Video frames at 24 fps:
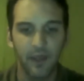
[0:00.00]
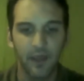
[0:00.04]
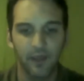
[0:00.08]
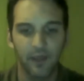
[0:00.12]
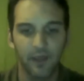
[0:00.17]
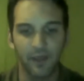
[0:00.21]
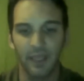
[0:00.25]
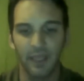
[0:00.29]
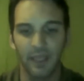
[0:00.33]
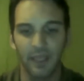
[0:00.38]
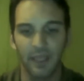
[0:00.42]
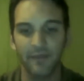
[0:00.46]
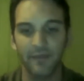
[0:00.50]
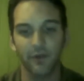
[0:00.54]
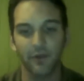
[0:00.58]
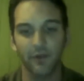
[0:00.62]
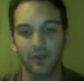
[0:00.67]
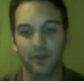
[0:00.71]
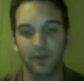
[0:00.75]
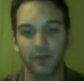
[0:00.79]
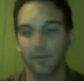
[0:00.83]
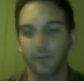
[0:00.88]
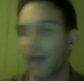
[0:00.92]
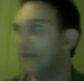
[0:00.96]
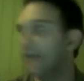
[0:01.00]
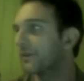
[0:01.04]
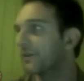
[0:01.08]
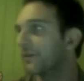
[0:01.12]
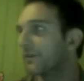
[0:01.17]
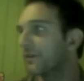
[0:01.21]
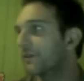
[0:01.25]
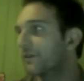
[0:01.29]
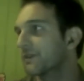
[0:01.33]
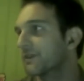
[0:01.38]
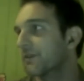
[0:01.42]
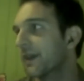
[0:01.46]
thing, even though you're
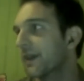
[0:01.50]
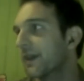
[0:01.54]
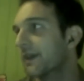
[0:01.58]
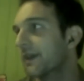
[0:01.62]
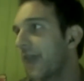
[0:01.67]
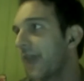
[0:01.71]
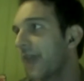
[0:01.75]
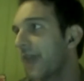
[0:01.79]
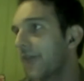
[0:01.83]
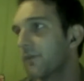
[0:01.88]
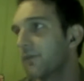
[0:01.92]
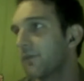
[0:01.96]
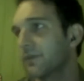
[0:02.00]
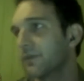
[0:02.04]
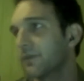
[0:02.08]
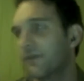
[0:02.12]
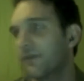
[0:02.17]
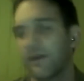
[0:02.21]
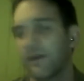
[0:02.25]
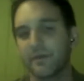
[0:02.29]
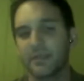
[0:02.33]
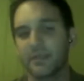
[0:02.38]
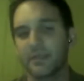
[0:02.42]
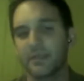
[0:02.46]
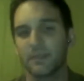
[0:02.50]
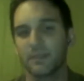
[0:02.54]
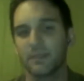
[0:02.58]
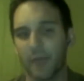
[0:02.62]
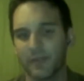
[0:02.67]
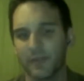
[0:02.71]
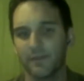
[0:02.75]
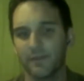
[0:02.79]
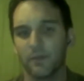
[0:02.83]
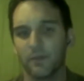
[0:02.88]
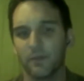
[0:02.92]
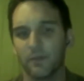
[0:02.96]
competitors, like everyone's very
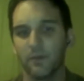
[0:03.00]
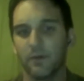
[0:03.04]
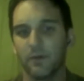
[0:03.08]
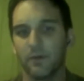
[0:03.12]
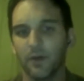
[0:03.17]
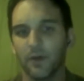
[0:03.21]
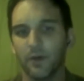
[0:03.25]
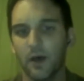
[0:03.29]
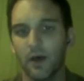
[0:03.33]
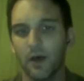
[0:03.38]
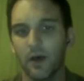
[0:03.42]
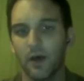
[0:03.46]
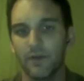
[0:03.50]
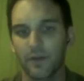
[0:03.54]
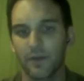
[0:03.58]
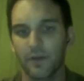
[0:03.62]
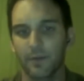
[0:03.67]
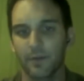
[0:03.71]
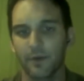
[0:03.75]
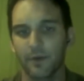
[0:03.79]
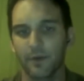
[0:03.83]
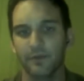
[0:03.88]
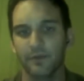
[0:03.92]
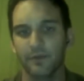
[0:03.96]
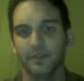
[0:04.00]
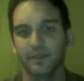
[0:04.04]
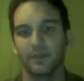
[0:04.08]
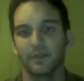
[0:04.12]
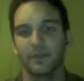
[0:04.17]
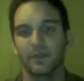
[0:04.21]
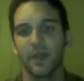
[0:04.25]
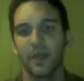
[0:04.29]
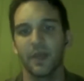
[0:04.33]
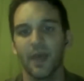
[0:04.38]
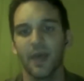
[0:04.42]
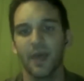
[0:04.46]
respectful of the other
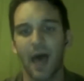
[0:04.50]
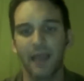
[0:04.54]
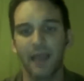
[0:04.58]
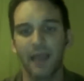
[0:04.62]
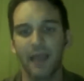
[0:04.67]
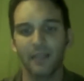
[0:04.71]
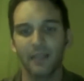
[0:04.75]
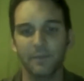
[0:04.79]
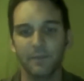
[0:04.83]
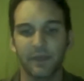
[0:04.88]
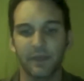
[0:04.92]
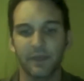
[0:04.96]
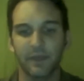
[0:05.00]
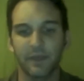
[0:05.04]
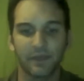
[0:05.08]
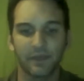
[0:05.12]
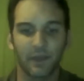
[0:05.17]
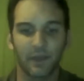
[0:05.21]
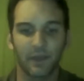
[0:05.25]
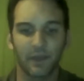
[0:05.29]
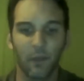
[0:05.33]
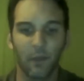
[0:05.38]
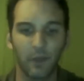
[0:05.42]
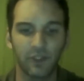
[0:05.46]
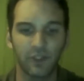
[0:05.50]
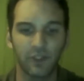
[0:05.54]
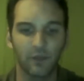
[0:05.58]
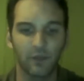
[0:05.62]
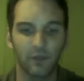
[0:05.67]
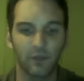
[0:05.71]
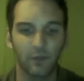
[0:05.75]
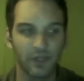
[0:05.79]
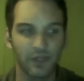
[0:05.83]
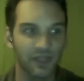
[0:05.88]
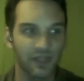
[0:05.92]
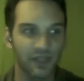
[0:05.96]
person. I guess because like once
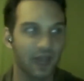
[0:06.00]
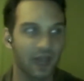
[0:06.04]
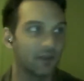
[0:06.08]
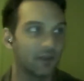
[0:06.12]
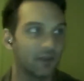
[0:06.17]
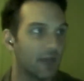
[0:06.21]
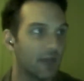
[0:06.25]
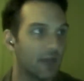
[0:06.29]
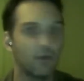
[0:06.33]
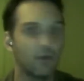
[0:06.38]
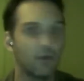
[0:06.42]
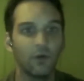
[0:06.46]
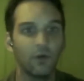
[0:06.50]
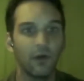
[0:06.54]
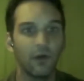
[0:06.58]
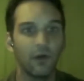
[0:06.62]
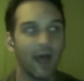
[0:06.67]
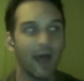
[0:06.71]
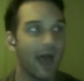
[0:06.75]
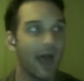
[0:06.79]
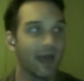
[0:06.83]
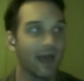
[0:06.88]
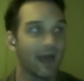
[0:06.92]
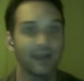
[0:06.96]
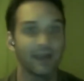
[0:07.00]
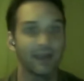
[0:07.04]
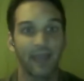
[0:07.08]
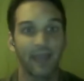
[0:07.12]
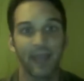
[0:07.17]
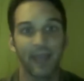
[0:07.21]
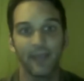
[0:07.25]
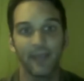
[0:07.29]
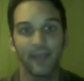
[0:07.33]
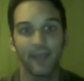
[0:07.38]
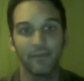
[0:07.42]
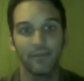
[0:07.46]
you've reached that level at a
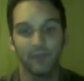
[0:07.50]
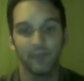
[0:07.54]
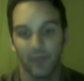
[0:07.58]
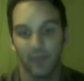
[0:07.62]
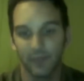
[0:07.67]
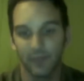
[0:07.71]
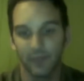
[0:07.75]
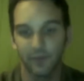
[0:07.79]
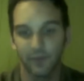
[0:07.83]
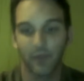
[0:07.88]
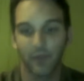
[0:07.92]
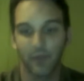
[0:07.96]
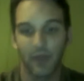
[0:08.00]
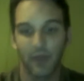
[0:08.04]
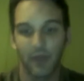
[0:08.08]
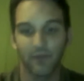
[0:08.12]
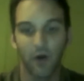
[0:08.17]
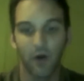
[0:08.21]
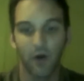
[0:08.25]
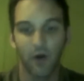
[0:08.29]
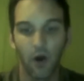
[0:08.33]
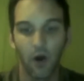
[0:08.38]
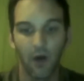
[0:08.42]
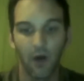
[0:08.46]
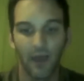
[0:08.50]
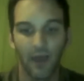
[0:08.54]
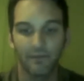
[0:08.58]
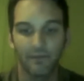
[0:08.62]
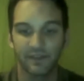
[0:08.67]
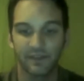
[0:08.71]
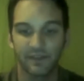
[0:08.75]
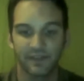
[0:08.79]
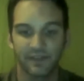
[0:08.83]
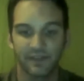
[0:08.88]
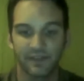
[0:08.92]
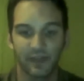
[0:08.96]
game, like you kind of all have
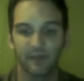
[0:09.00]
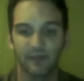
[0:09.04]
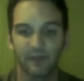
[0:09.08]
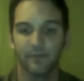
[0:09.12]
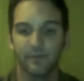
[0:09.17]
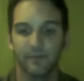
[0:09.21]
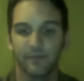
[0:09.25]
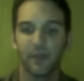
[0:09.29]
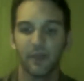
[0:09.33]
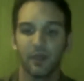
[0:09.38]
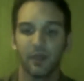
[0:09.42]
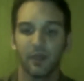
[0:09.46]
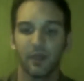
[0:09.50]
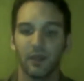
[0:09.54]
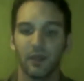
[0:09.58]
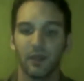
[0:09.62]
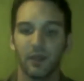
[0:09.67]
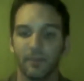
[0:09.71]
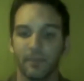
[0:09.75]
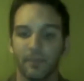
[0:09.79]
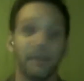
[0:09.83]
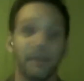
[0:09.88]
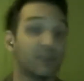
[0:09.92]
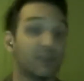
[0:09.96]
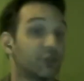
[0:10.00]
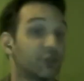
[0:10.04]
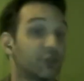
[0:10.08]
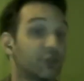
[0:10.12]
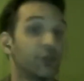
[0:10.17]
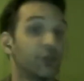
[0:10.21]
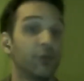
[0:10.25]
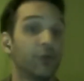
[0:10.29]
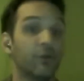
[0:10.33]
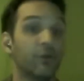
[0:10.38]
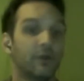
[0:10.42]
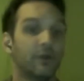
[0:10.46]
this kind of Me
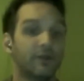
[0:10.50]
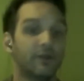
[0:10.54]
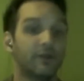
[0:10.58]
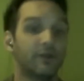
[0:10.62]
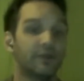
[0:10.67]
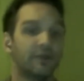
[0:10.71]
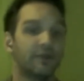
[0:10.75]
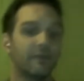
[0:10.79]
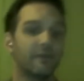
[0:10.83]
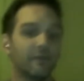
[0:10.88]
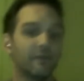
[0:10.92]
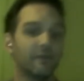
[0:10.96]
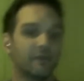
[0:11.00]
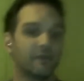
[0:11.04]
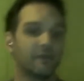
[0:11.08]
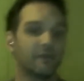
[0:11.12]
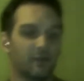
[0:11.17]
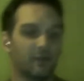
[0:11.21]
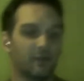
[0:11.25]
Too-ness of it.